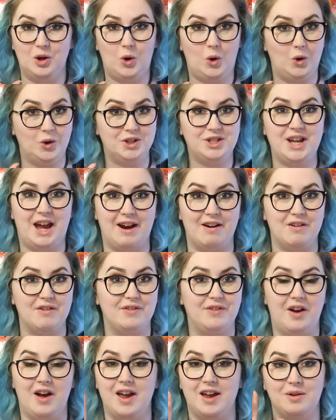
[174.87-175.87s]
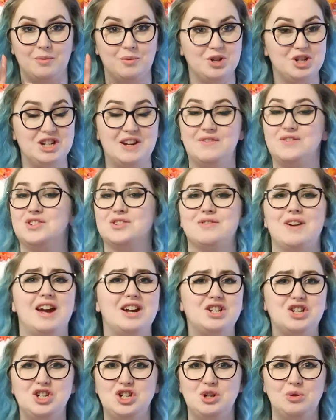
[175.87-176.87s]
or terrifying, whichever
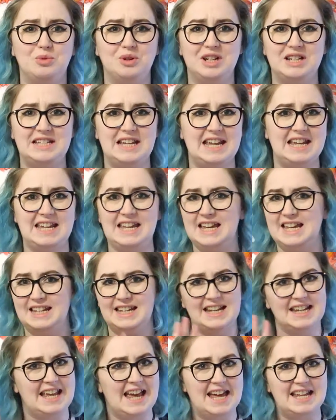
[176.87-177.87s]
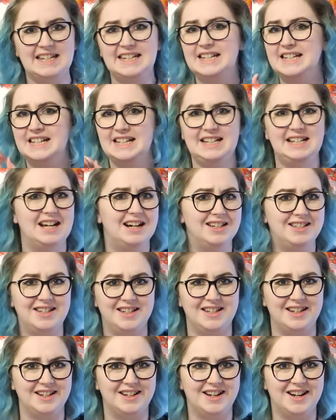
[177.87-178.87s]
direction you want to take in. Again,
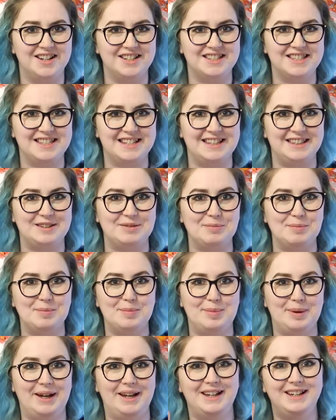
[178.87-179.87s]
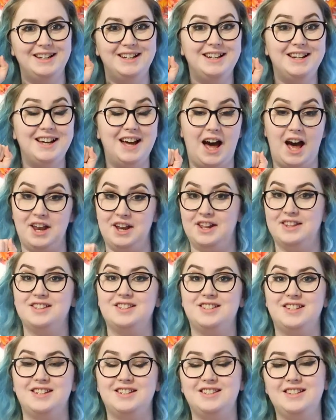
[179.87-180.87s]
gutted I can't see them, but another
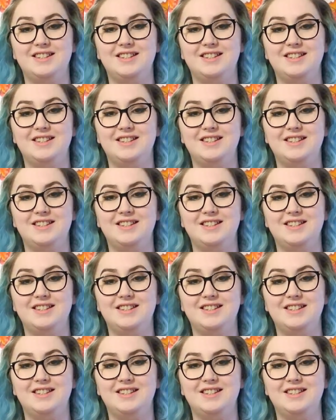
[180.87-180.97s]
60